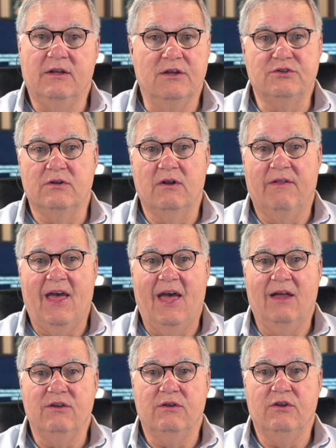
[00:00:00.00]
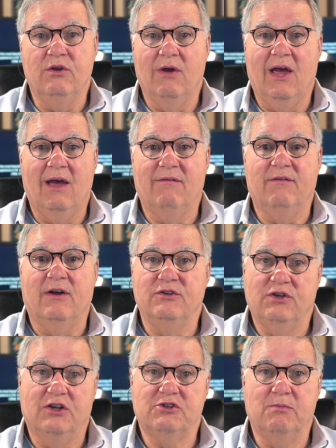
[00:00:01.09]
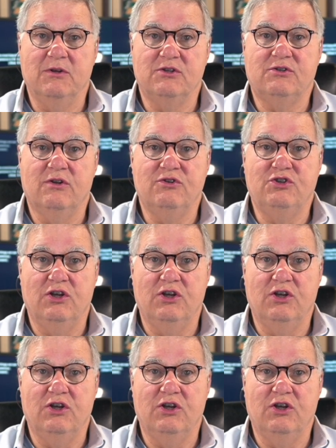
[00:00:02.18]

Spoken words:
addition to that, you have adjustments to